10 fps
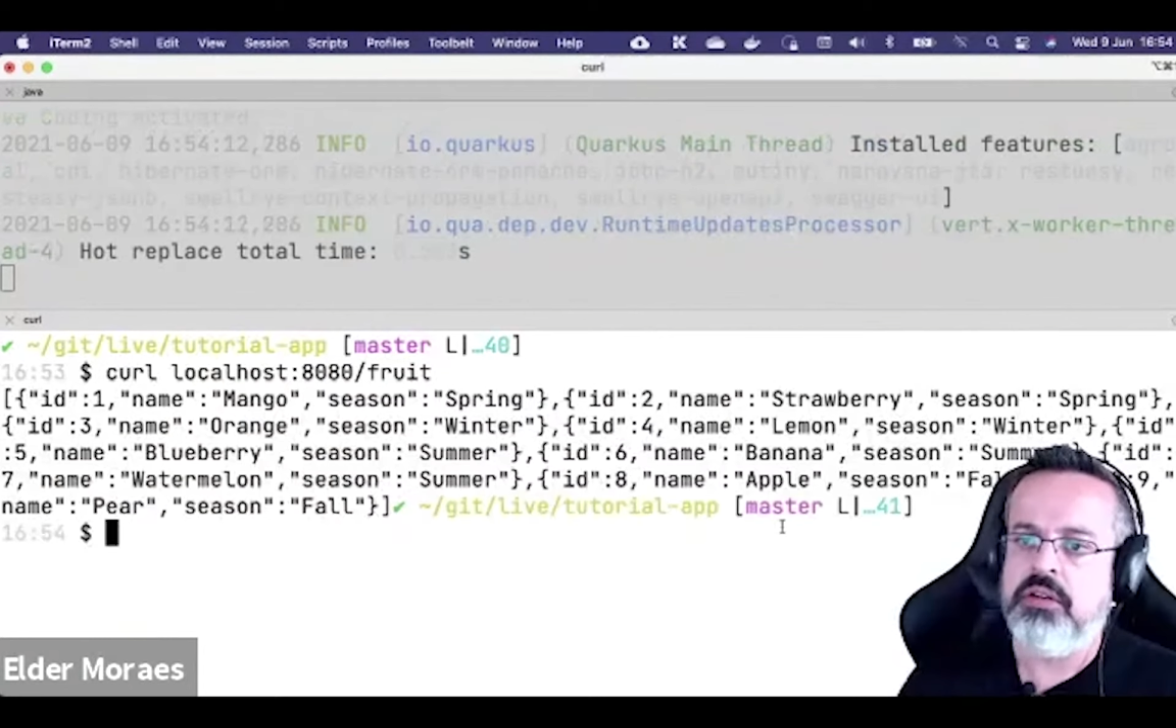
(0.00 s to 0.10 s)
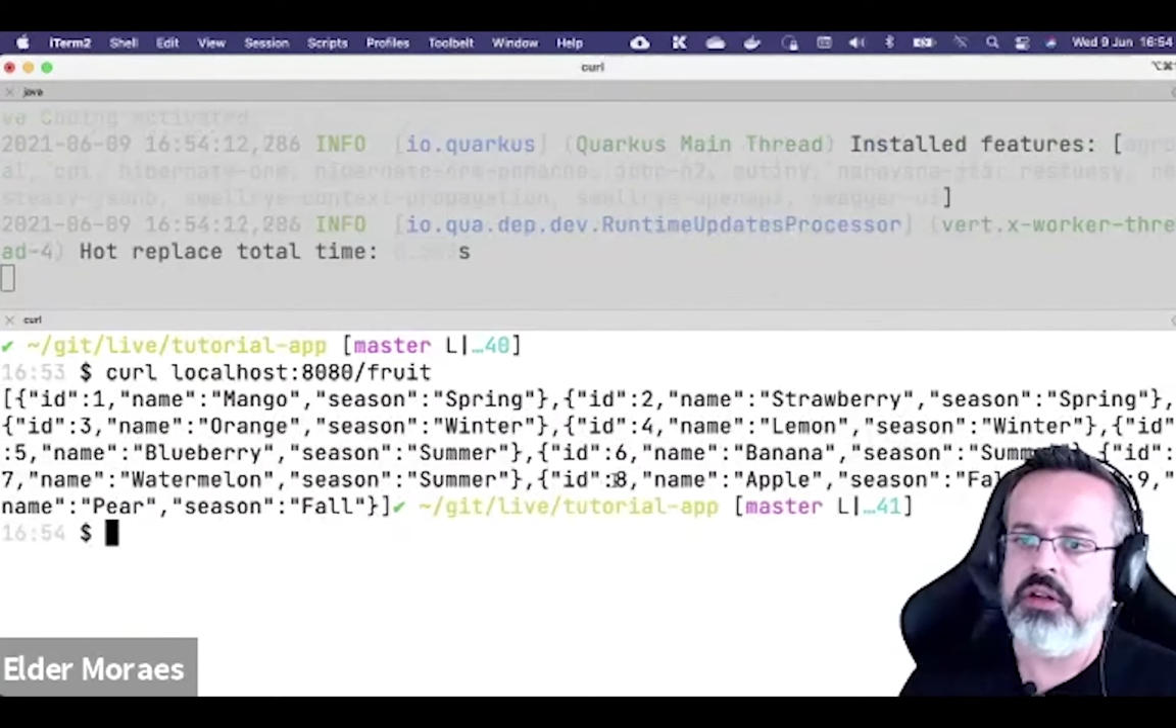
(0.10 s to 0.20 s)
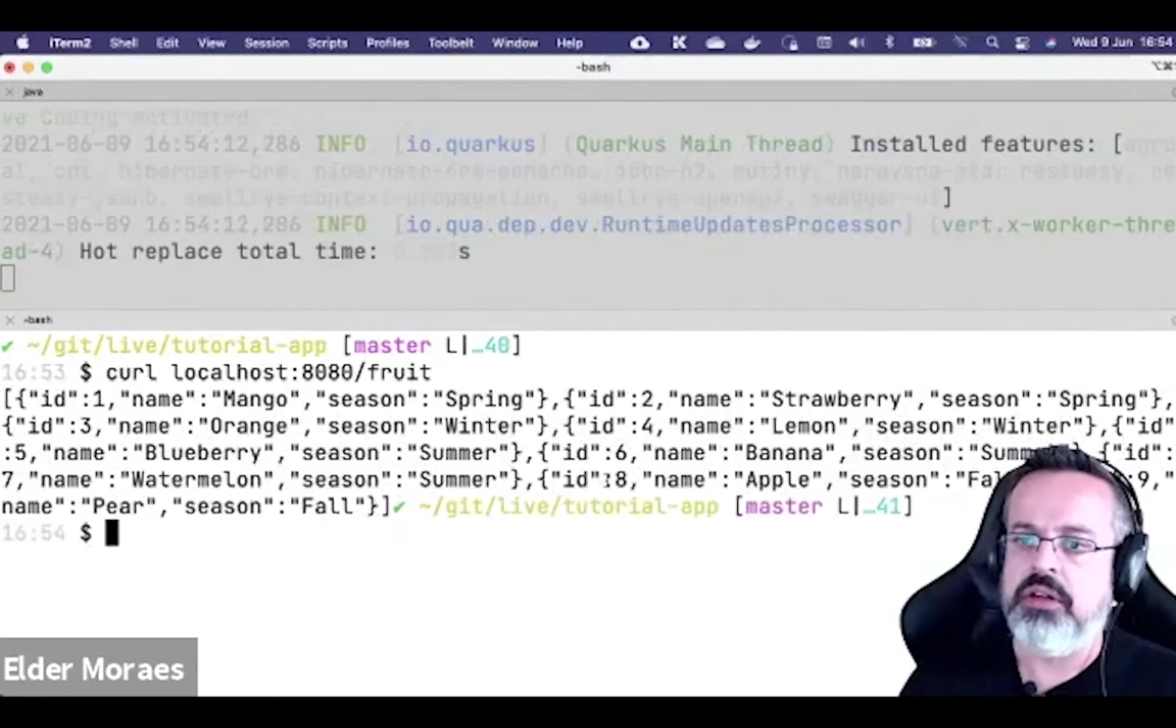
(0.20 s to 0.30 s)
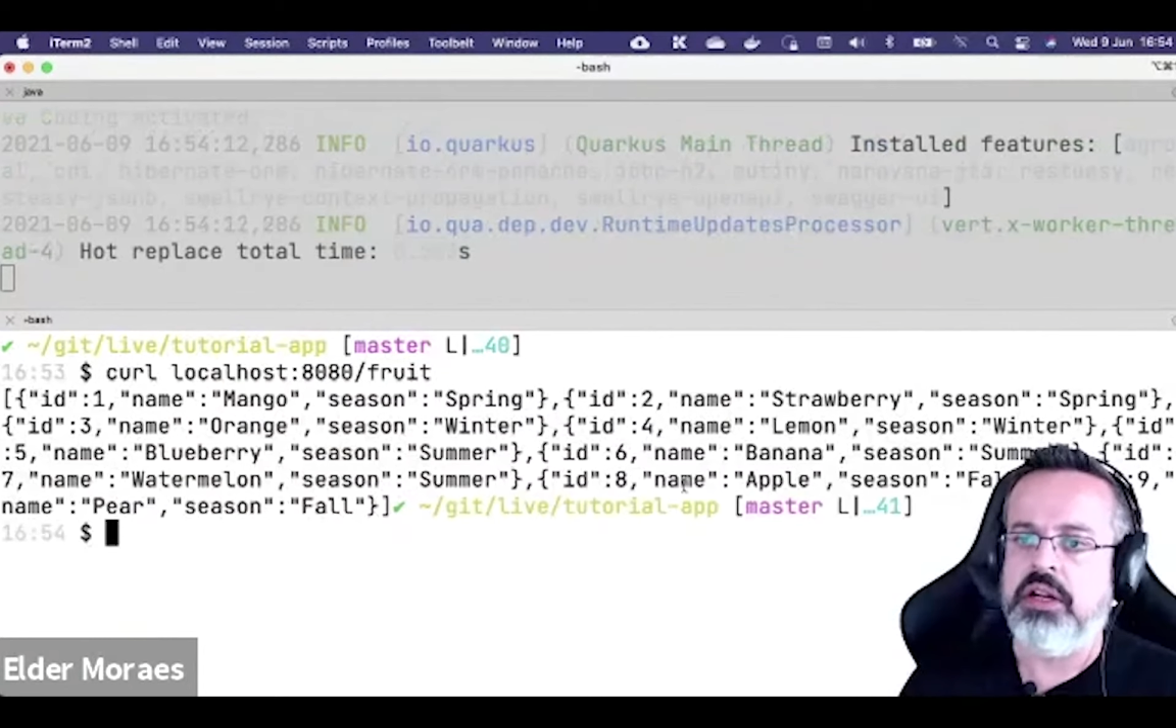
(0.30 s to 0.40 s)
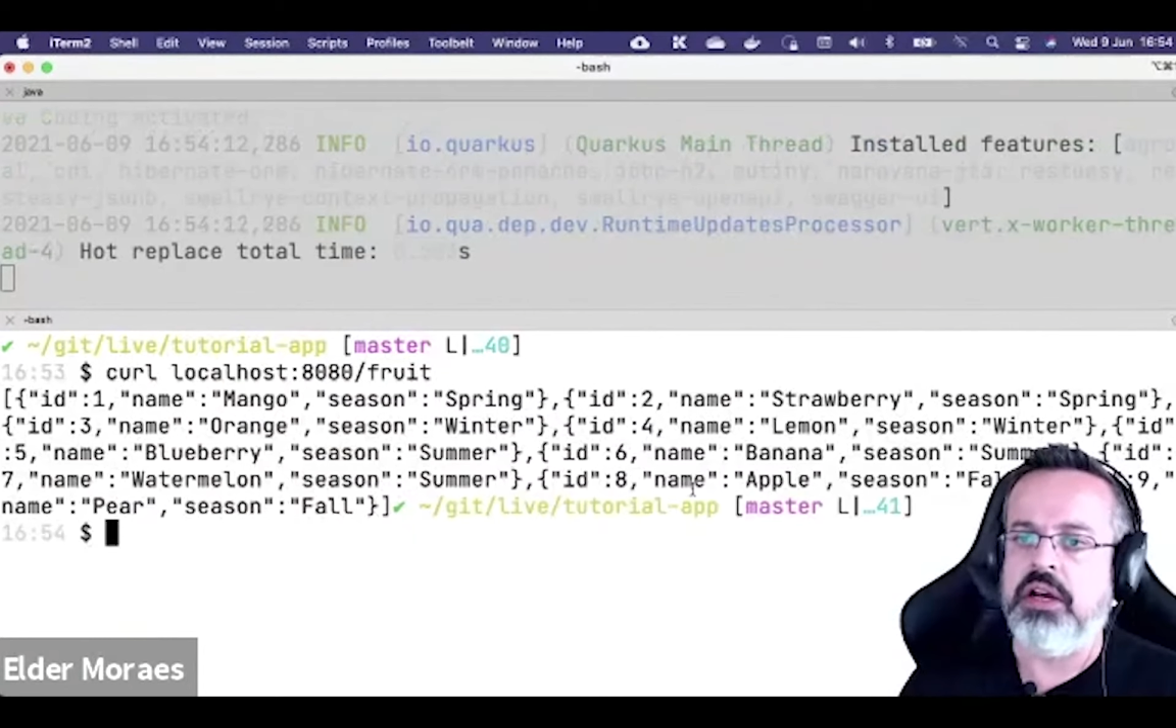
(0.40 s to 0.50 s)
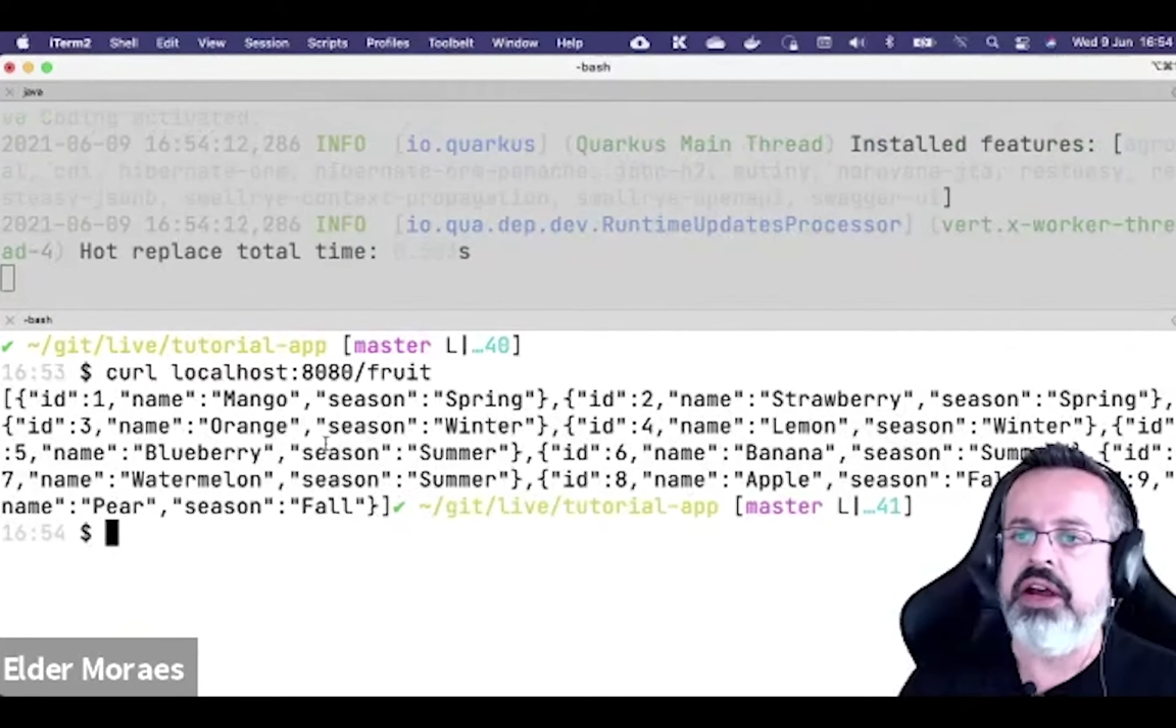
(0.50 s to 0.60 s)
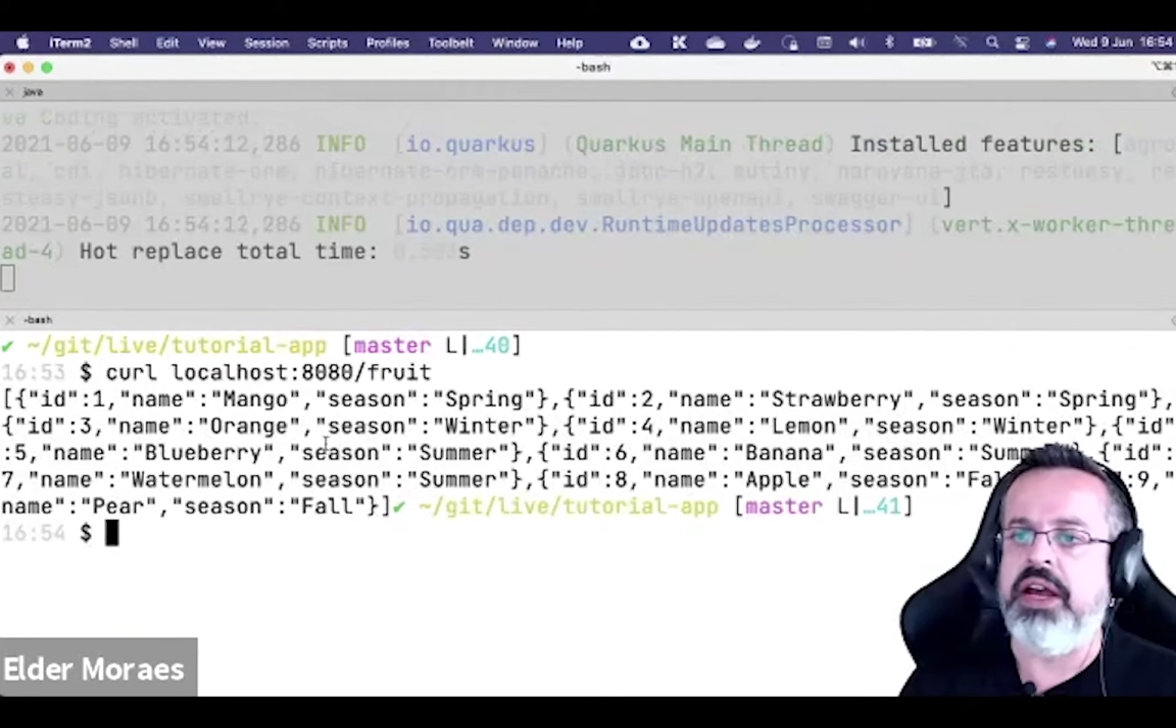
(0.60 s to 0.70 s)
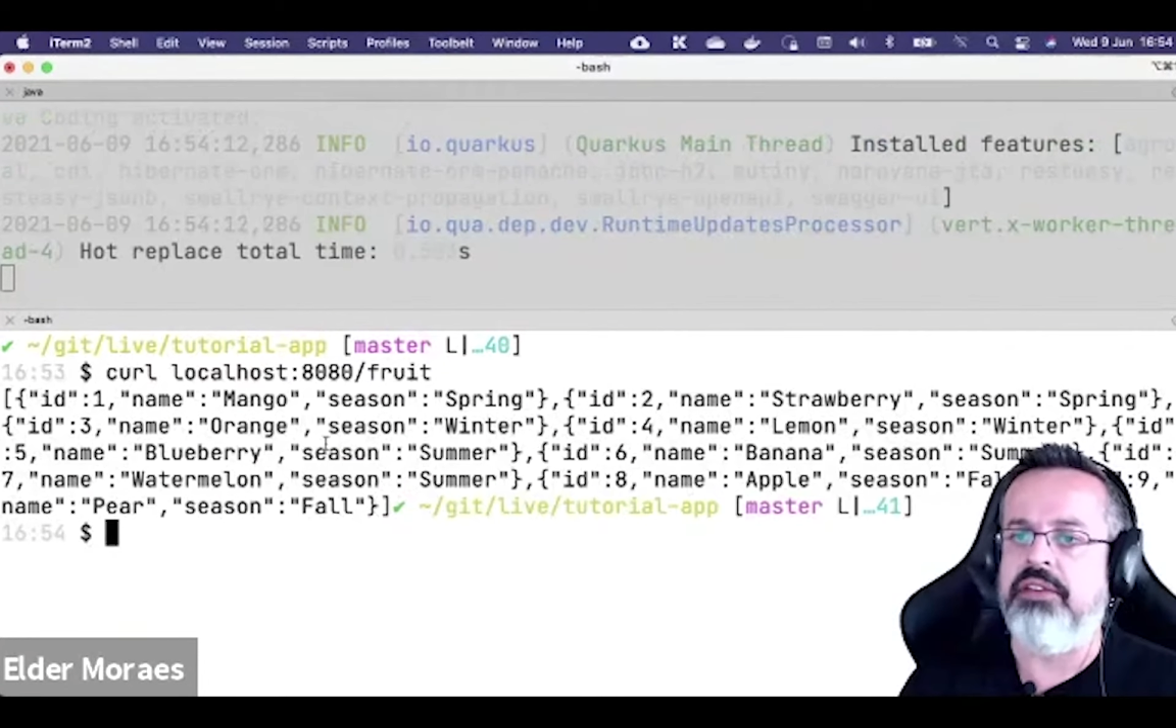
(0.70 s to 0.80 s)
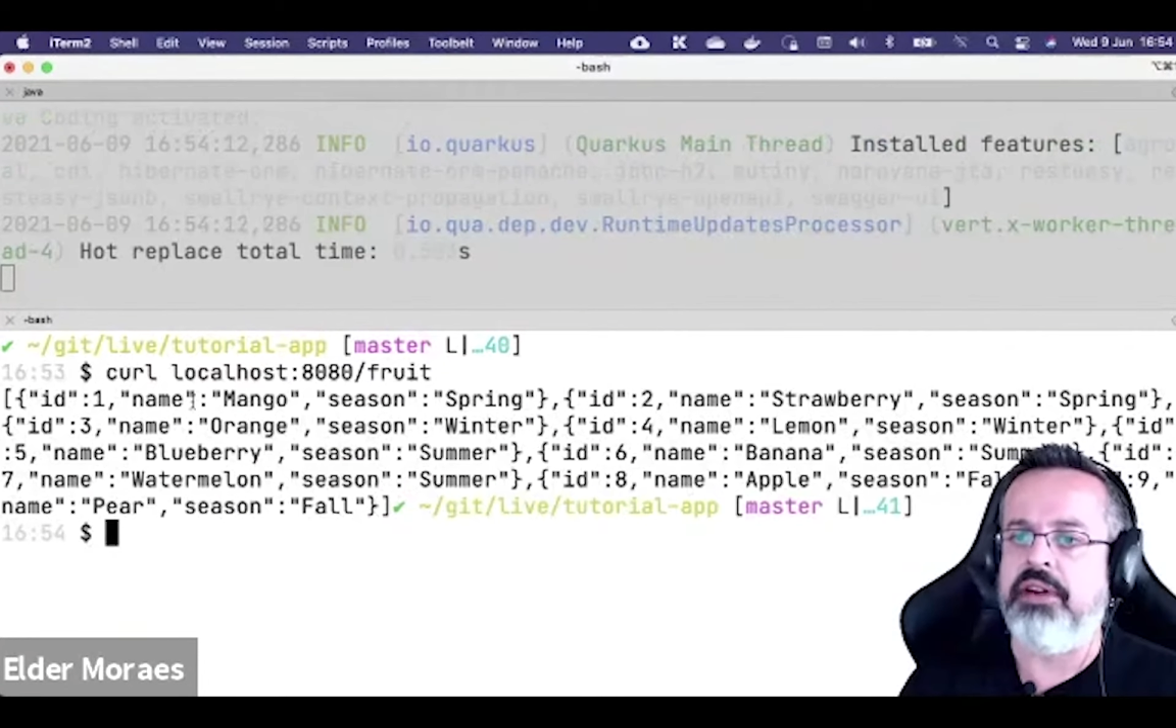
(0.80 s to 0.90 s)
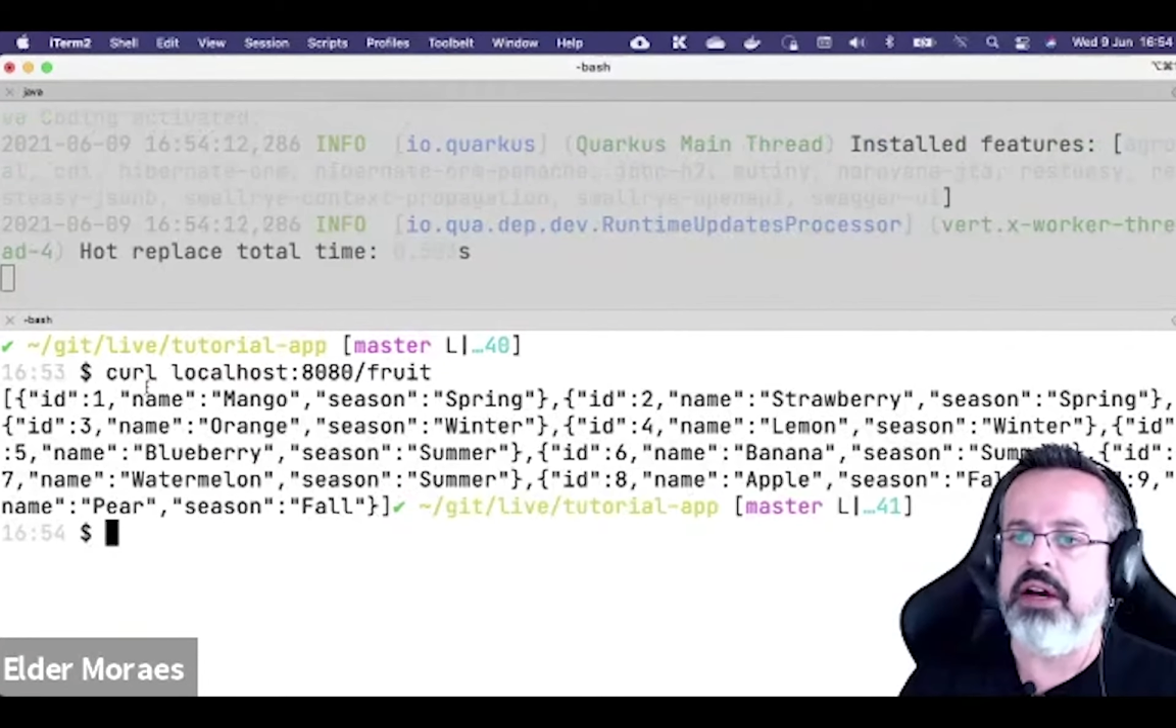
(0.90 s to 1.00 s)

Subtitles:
Now I have